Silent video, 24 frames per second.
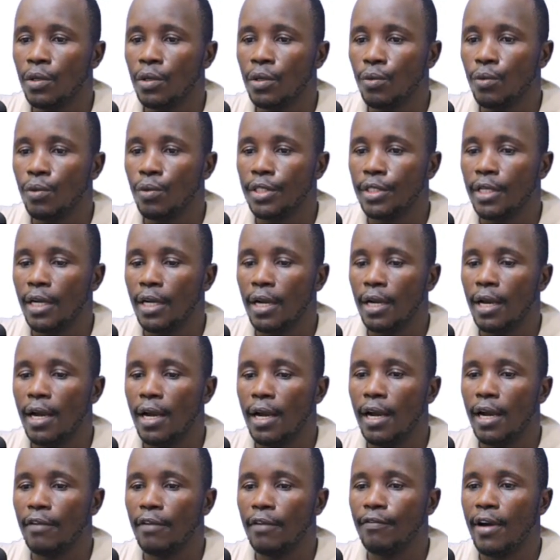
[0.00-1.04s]
we shall
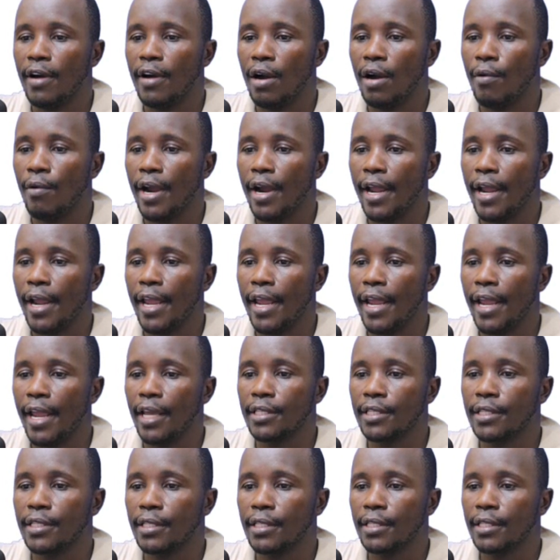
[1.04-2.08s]
have our
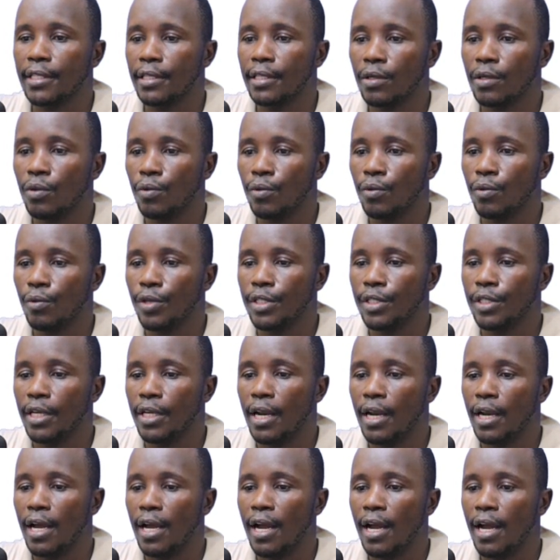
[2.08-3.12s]
X, we
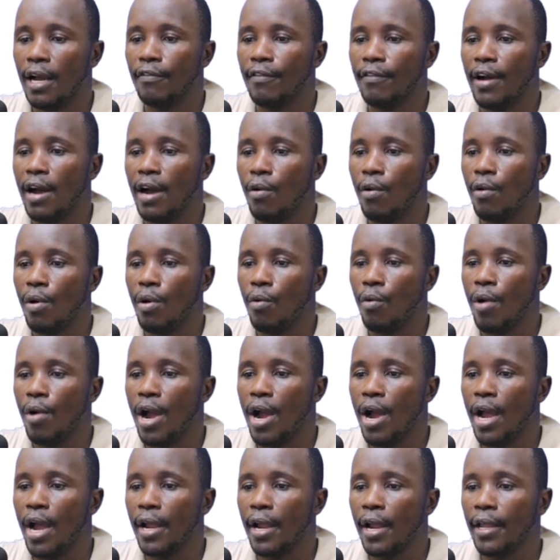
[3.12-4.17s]
shall have our
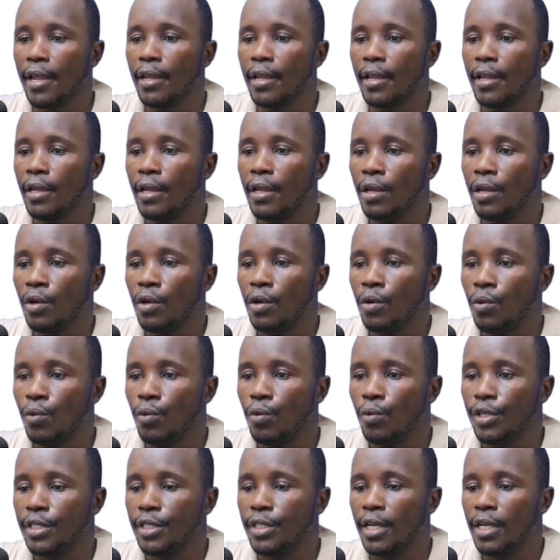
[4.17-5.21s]
Y,
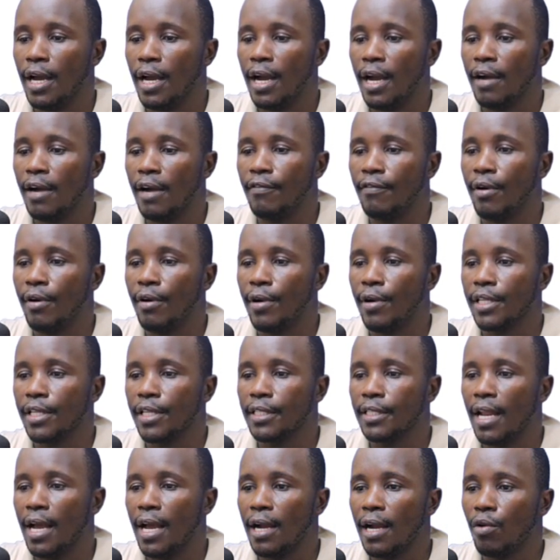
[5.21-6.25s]
we shall have our
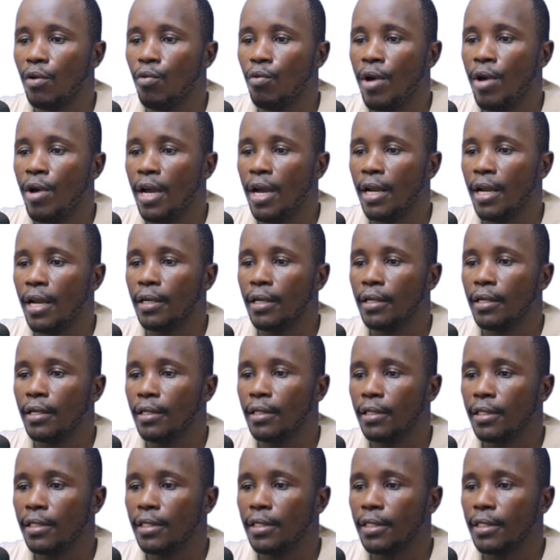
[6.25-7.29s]
slack 1,
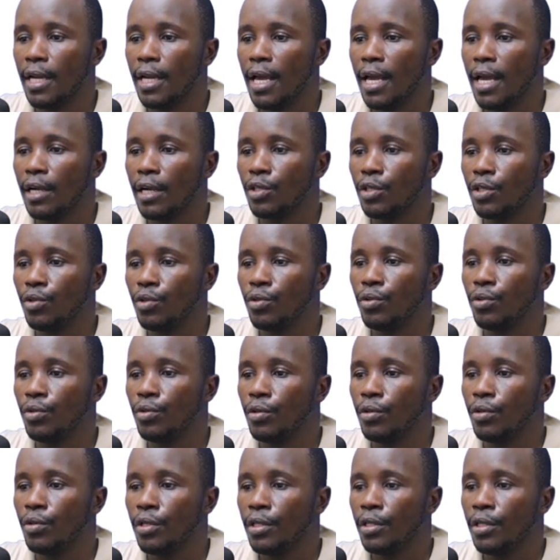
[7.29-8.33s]
slack 2,
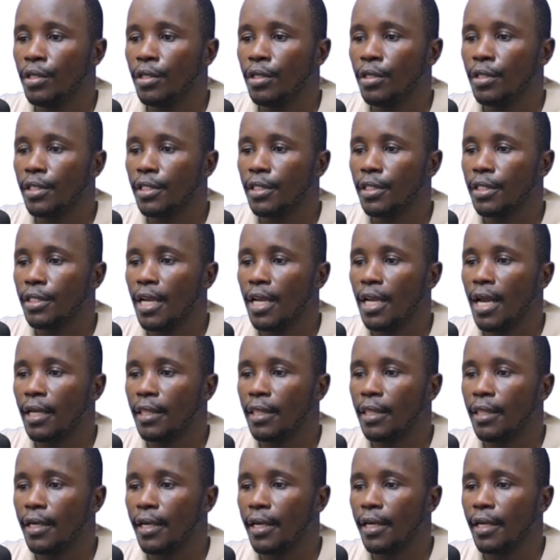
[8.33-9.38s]
slack
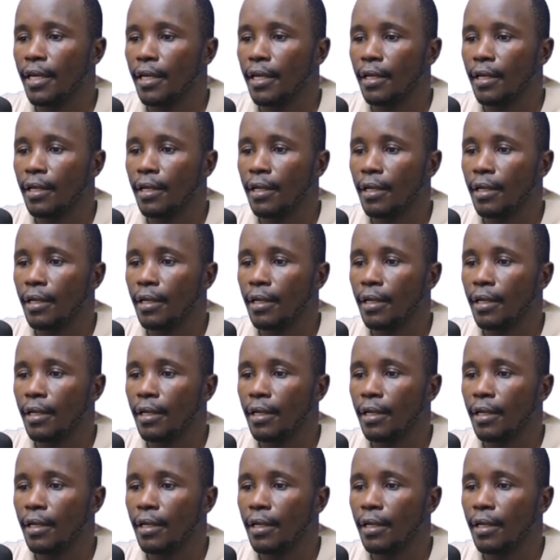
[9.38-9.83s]
3,